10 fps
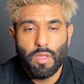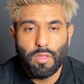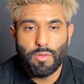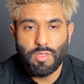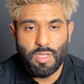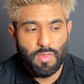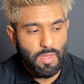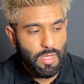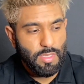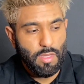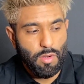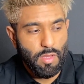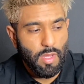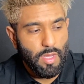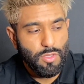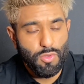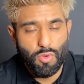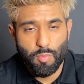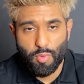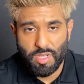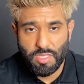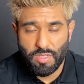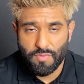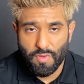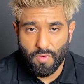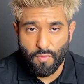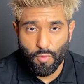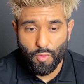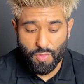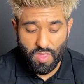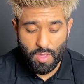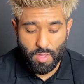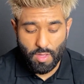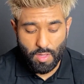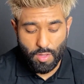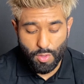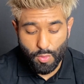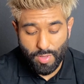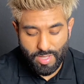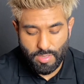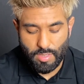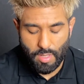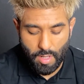using things that are not too abrasive for the unit.